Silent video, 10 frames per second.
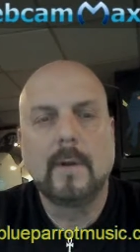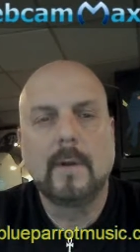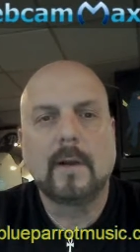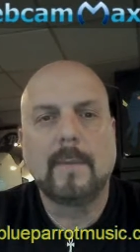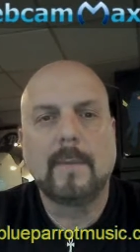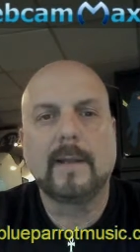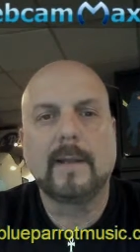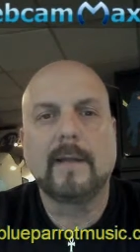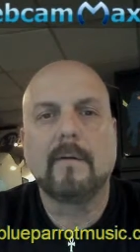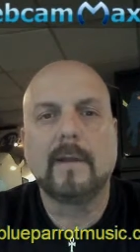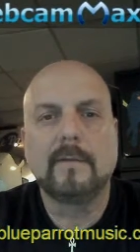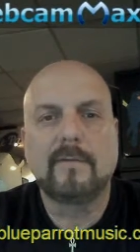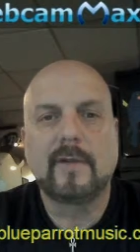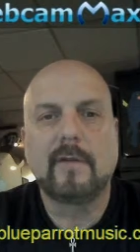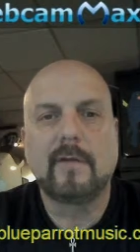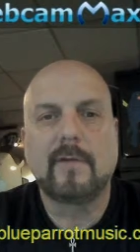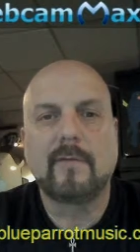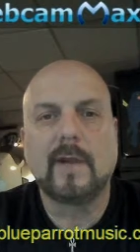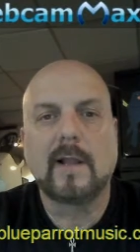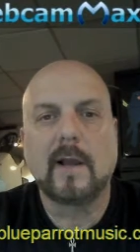come out later on. Figure
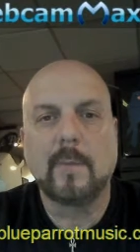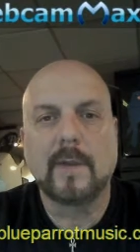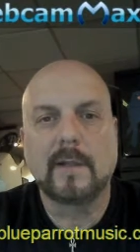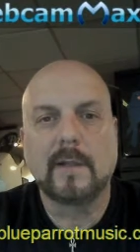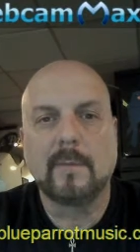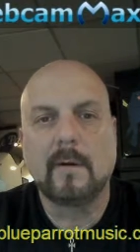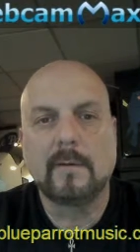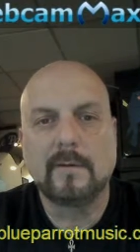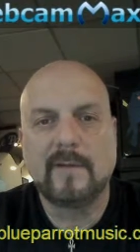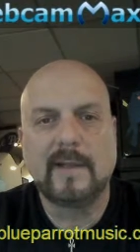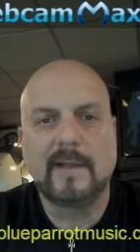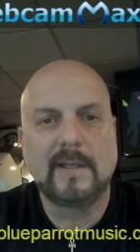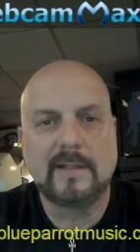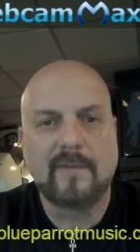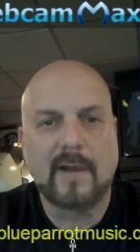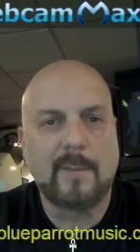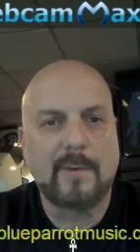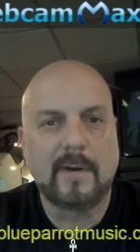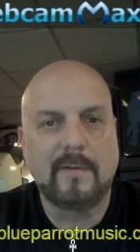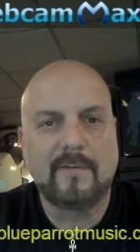three o'clock opening tomorrow. If anything's different, I'll
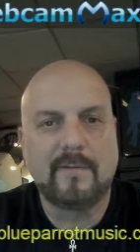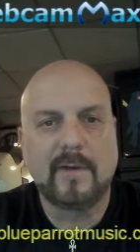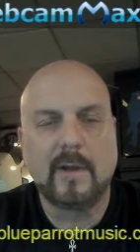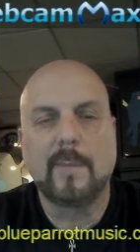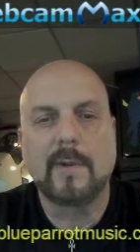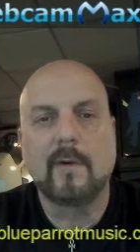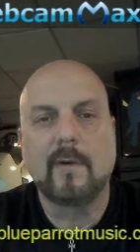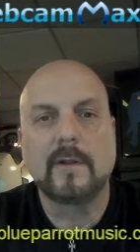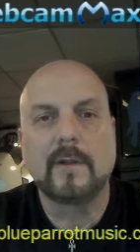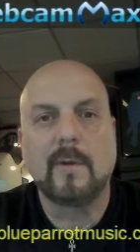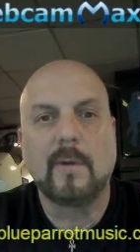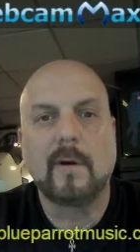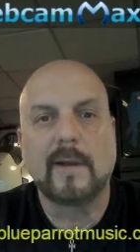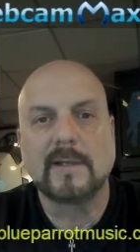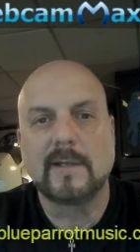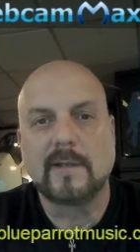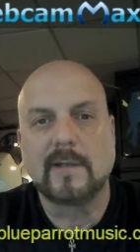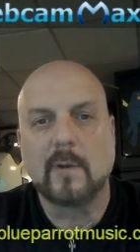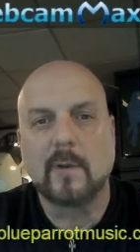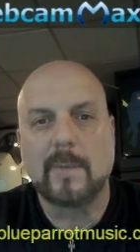put a video up here early tomorrow in case I
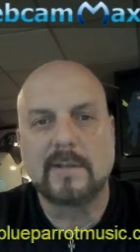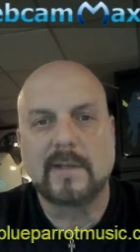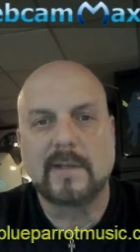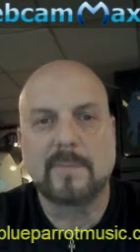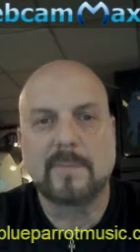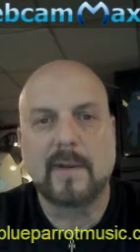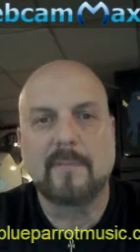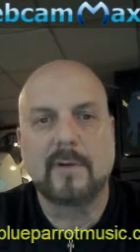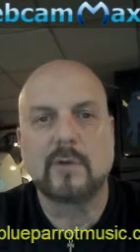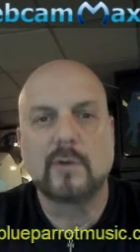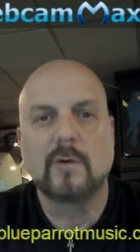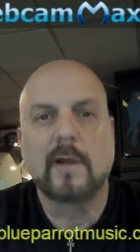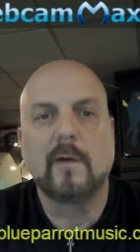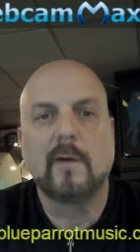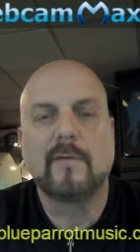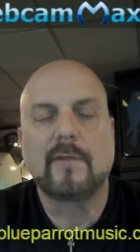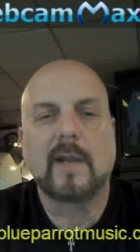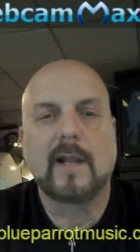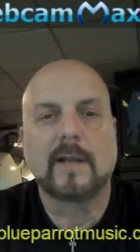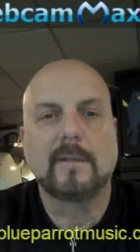decide to open at six. But I'm pretty sure I'm going to go for
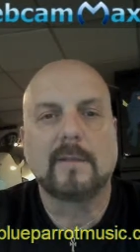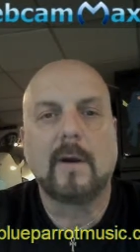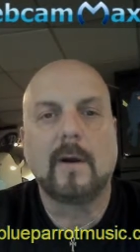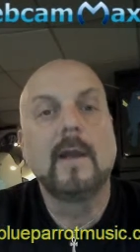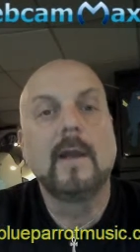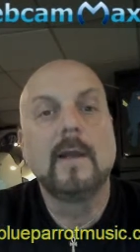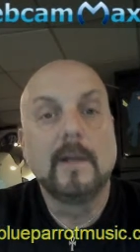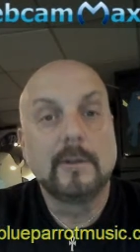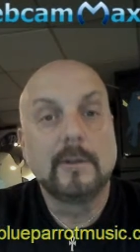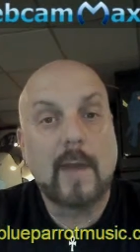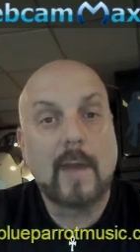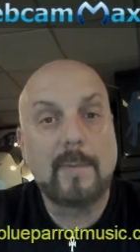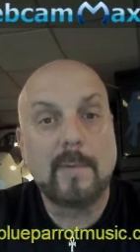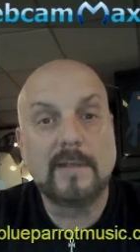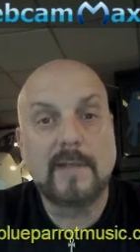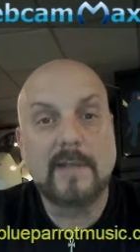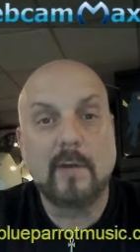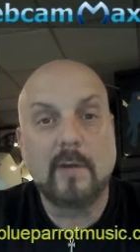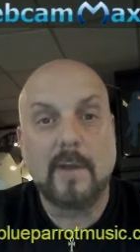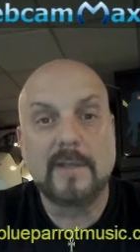three o'clock tomorrow. So happy Mother's Day,
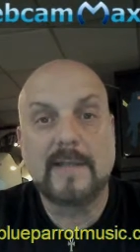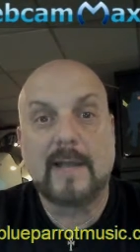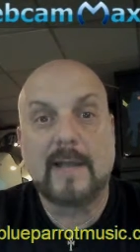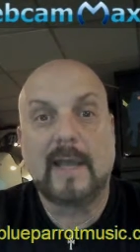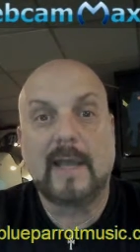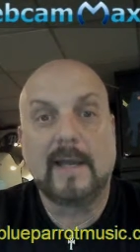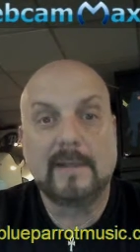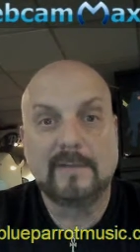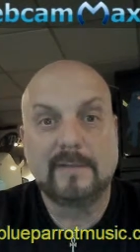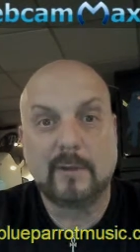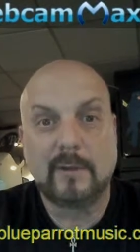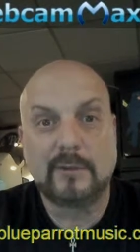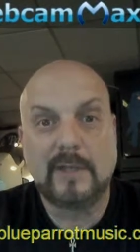all you mothers out there. We don't see you